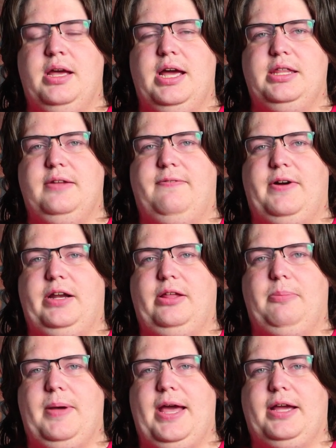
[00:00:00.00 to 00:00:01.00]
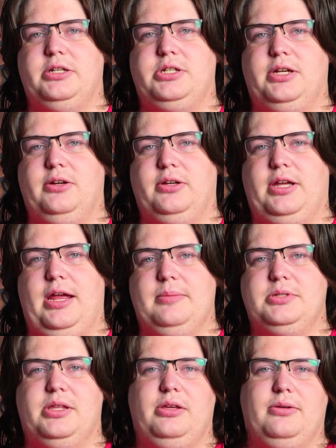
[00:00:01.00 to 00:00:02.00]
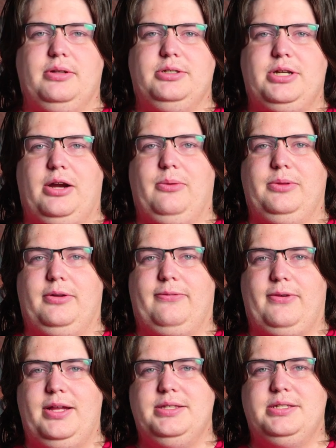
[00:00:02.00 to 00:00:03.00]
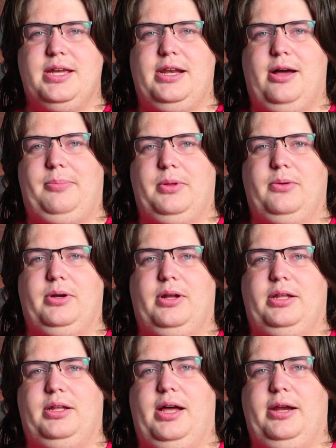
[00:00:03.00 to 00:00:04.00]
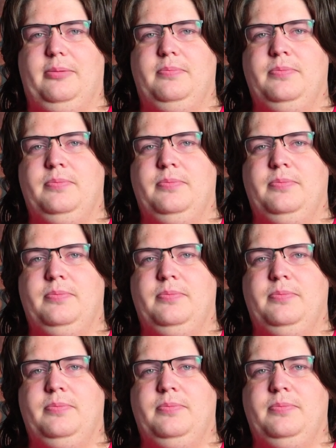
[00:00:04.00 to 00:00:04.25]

and then finally packaging your game so that you can share it with your friends and upload it online.